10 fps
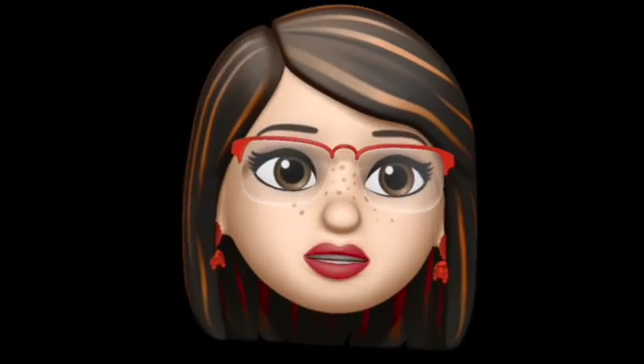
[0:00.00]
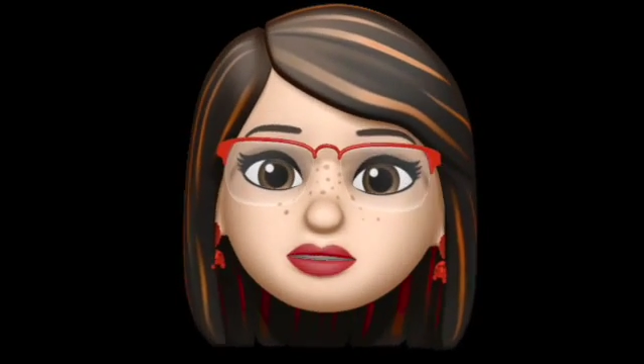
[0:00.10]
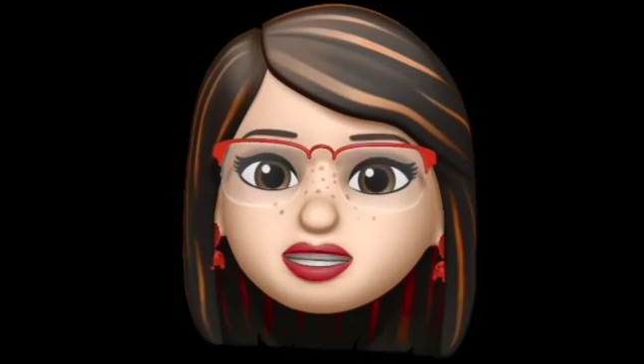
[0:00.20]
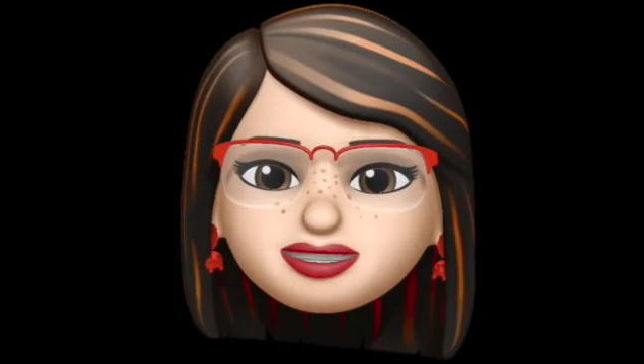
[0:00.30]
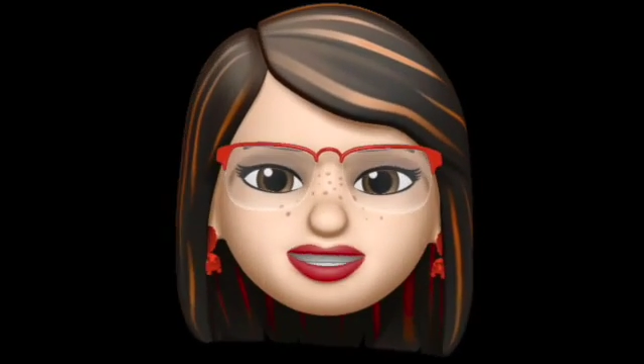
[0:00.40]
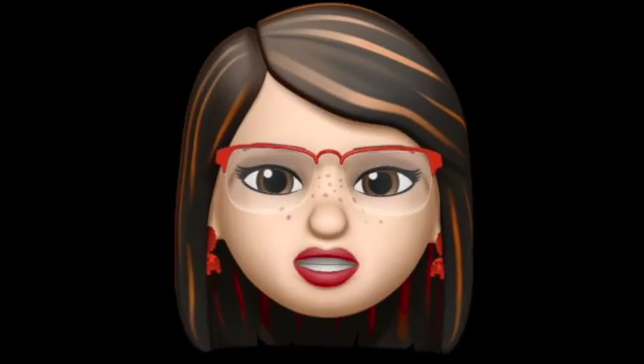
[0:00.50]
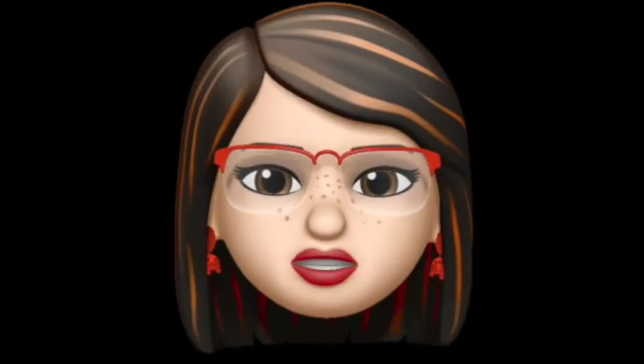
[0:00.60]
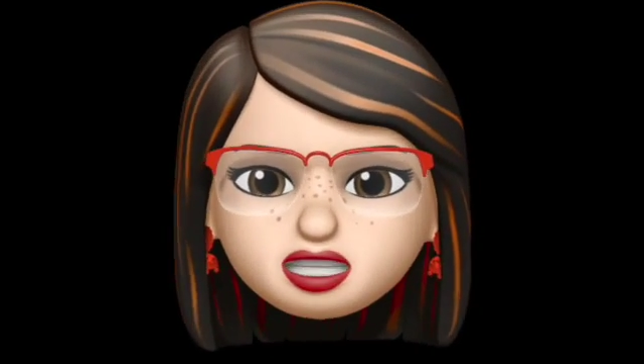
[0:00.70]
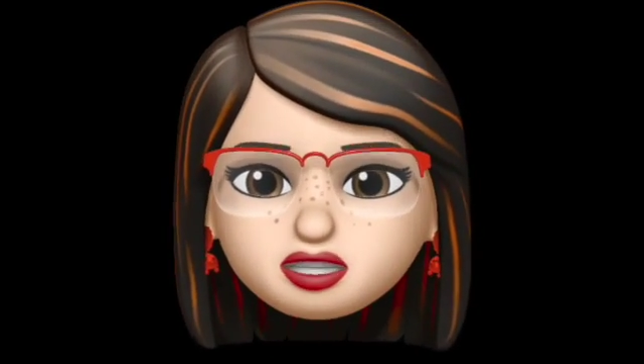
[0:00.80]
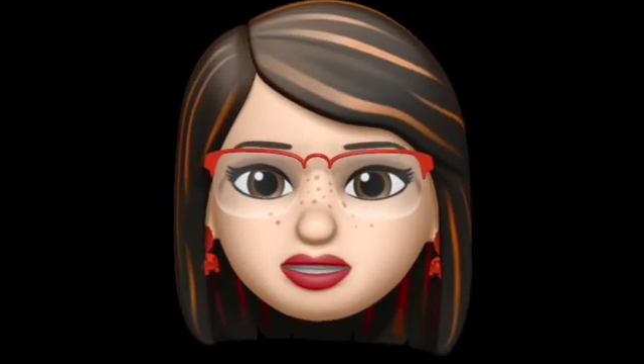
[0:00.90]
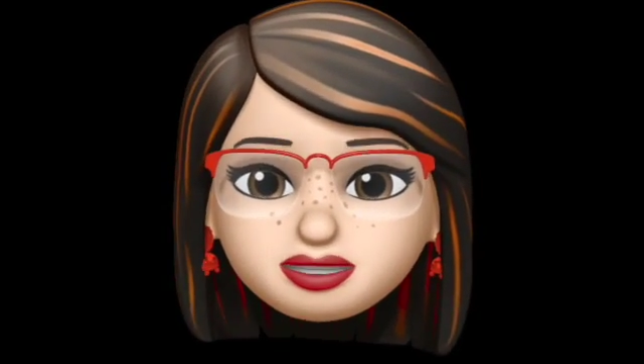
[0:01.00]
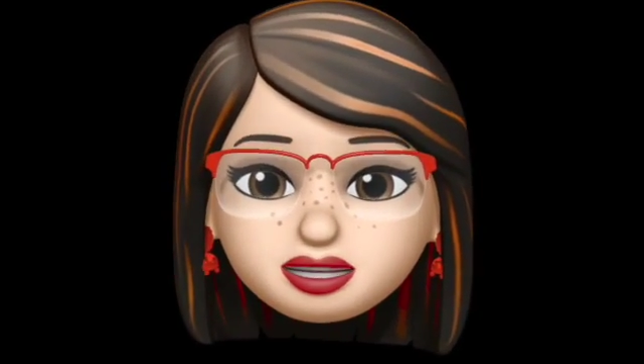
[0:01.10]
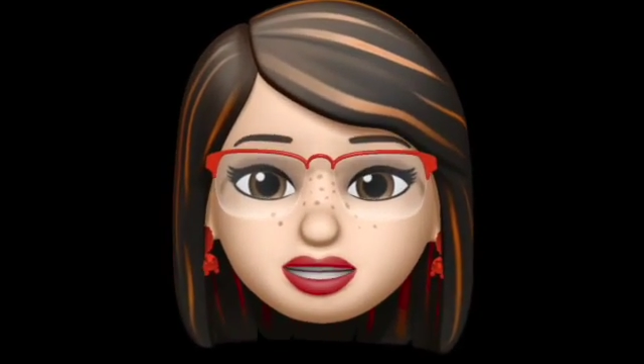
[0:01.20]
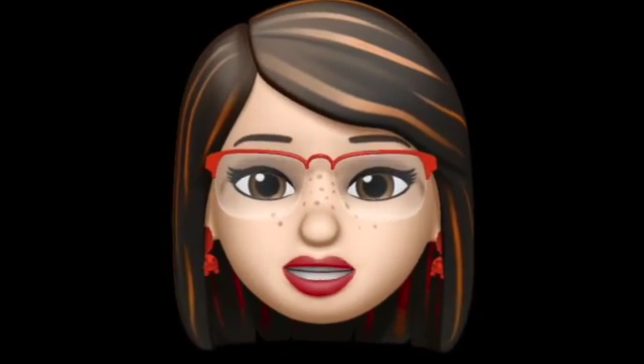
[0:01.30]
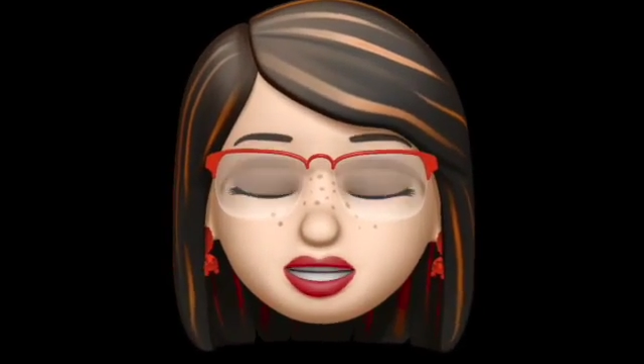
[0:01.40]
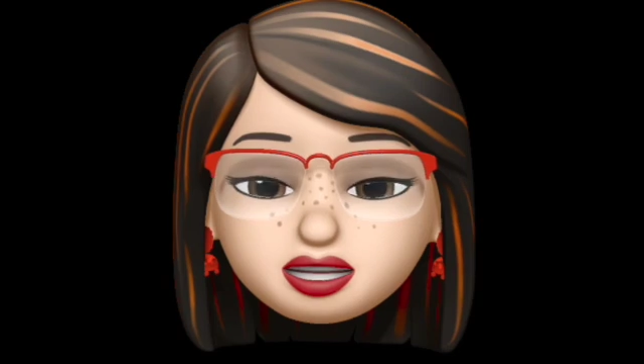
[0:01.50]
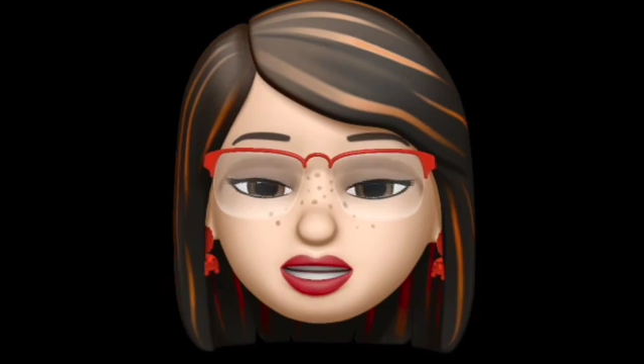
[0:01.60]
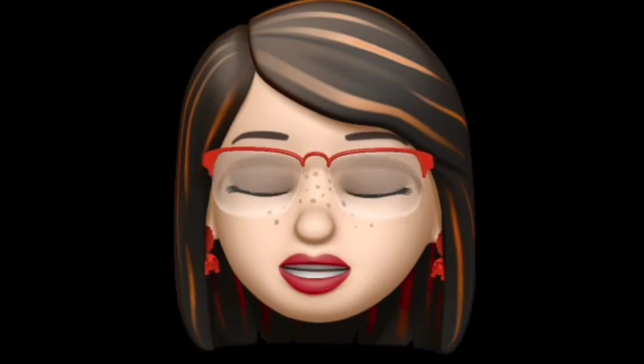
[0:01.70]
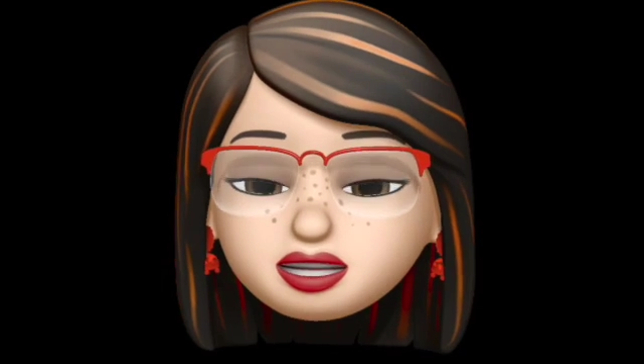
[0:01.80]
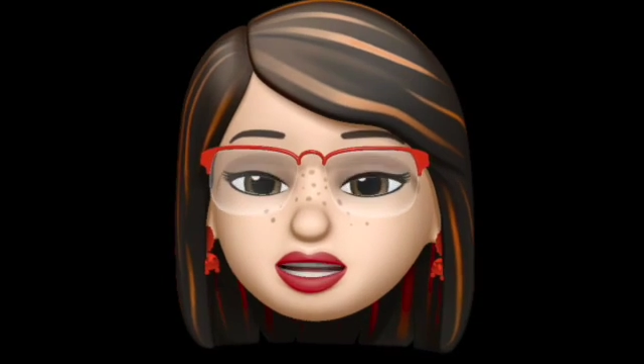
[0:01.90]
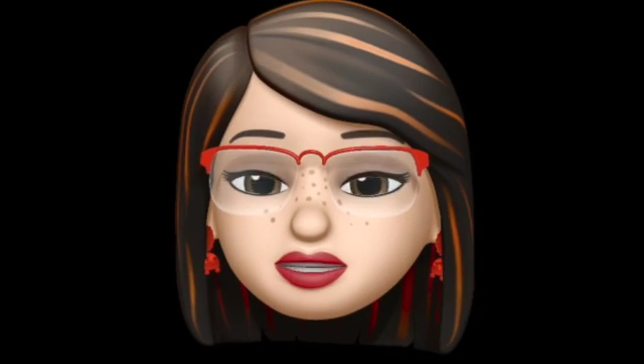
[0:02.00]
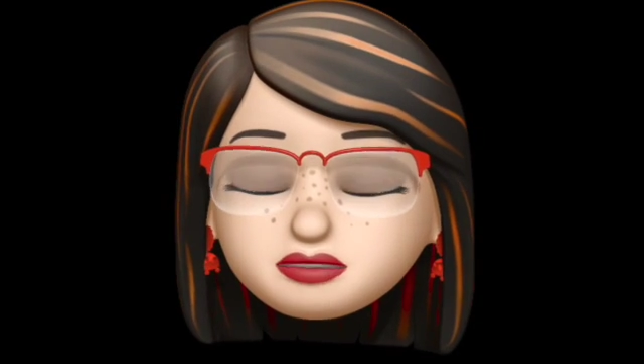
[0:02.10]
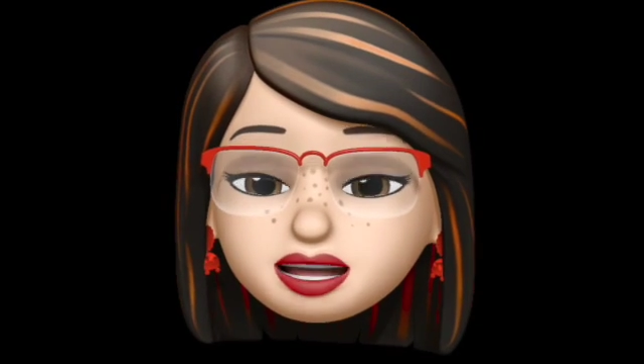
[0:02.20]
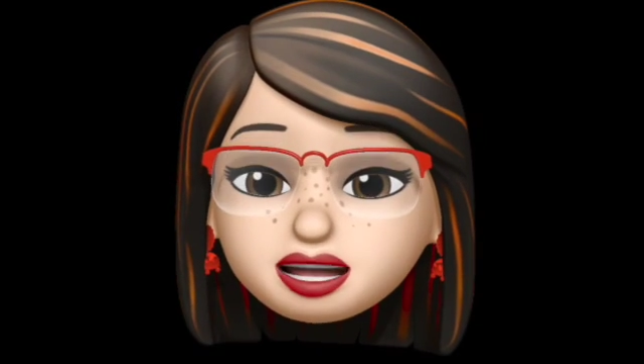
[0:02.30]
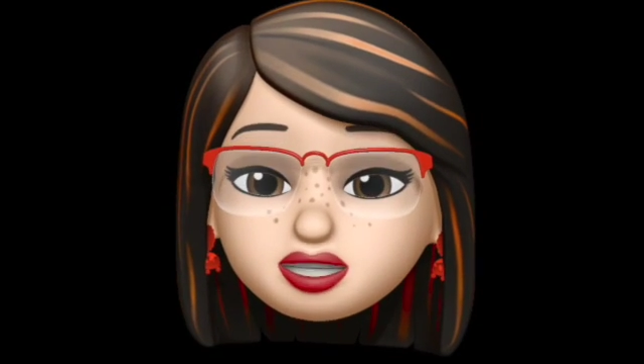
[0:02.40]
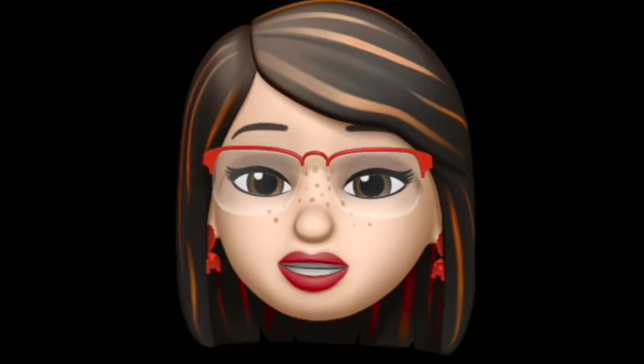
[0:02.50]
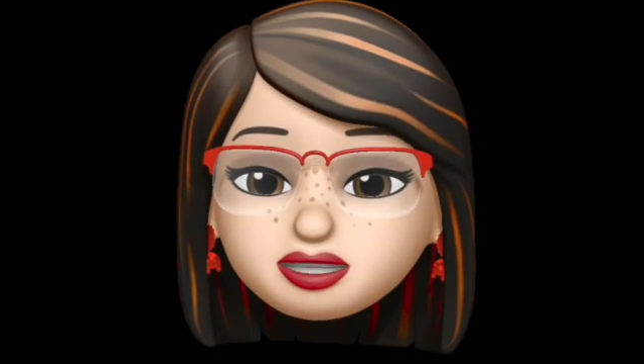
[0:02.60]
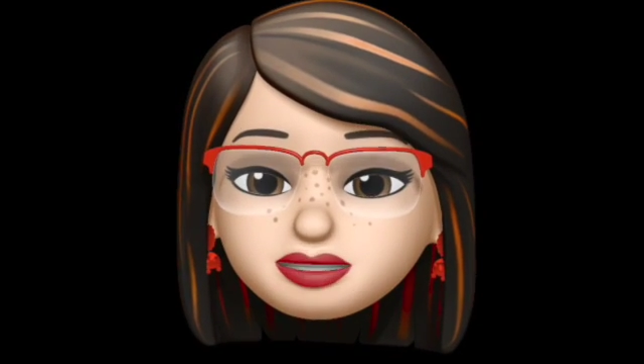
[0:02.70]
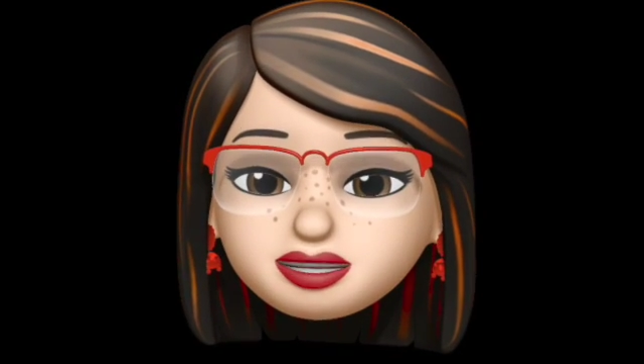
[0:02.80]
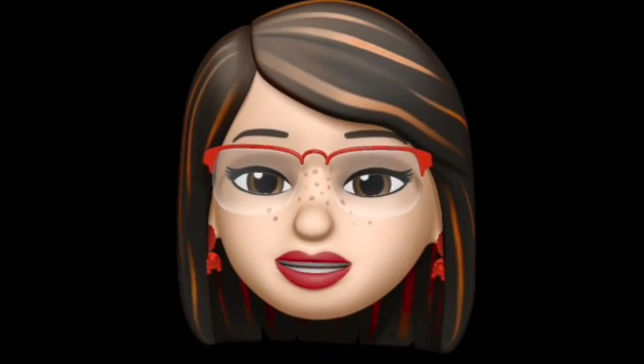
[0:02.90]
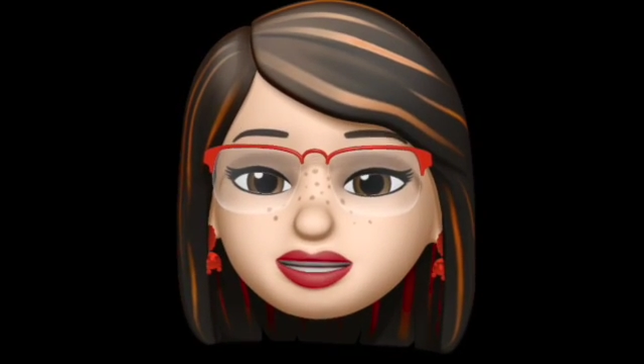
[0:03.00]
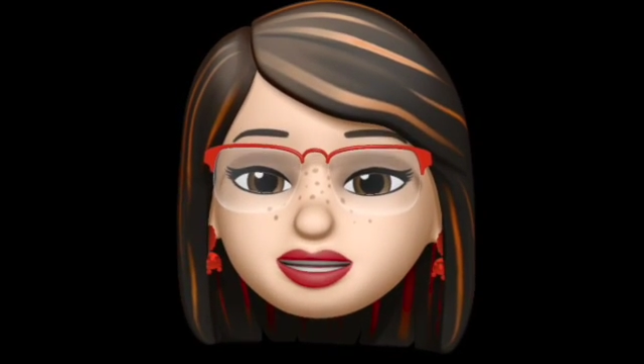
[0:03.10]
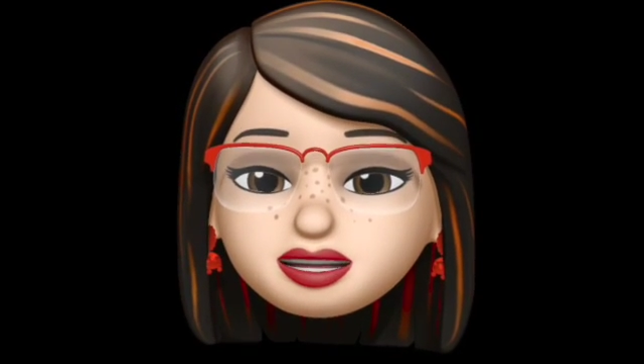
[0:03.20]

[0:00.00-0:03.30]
by the few little things she did, nothing major, but